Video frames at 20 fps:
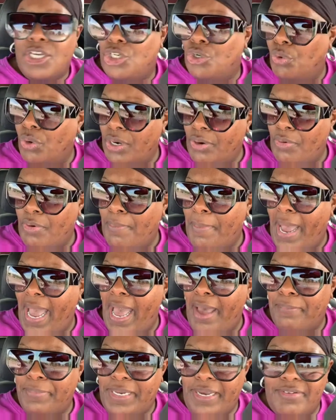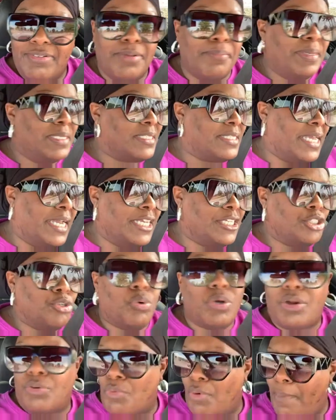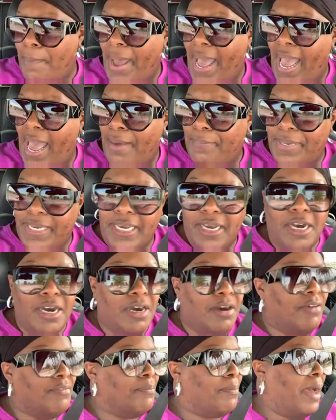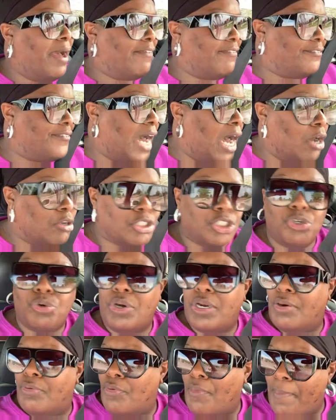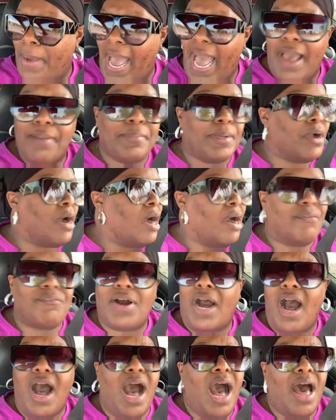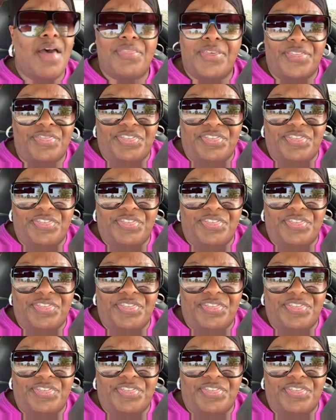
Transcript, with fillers: You want to remind me of the mistakes. You want to remind me of my faults. You want to remind me of all the